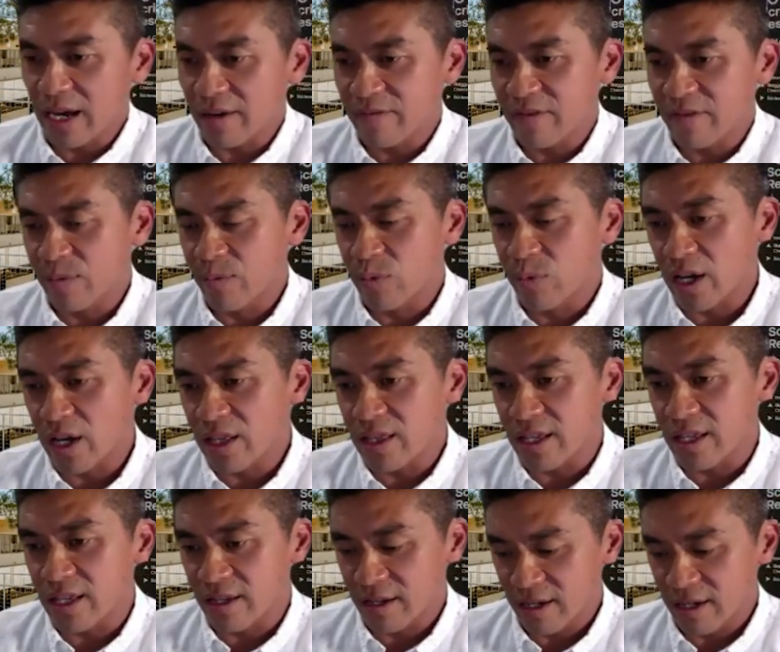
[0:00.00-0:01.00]
act very
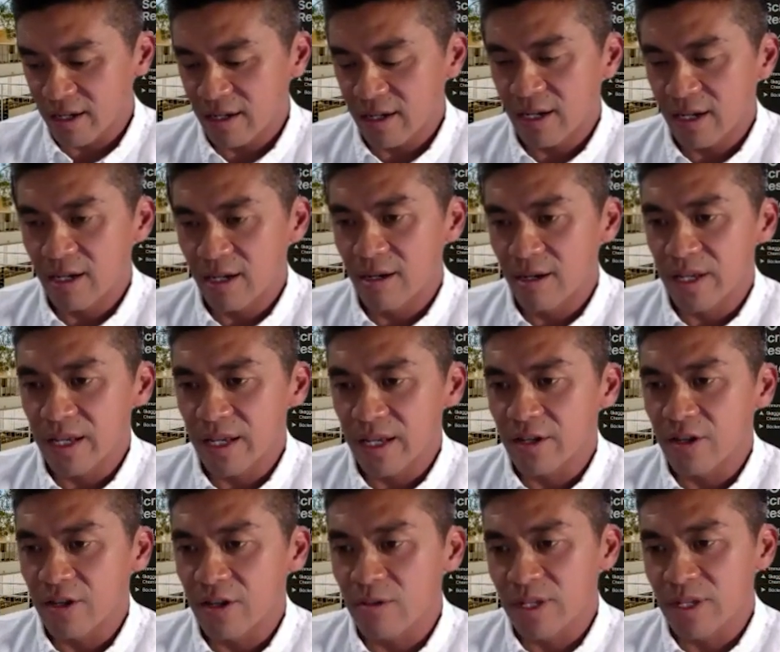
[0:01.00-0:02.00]
broadly um,
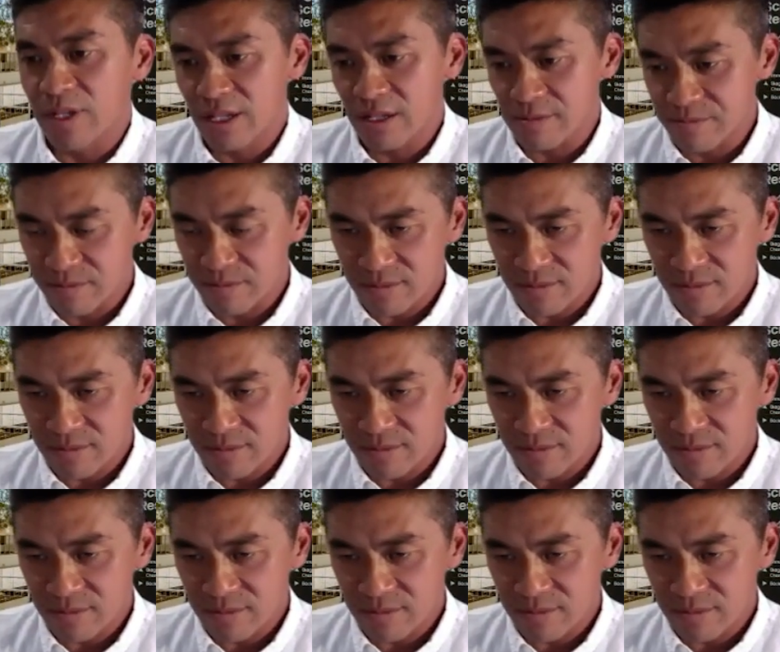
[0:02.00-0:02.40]
in humans.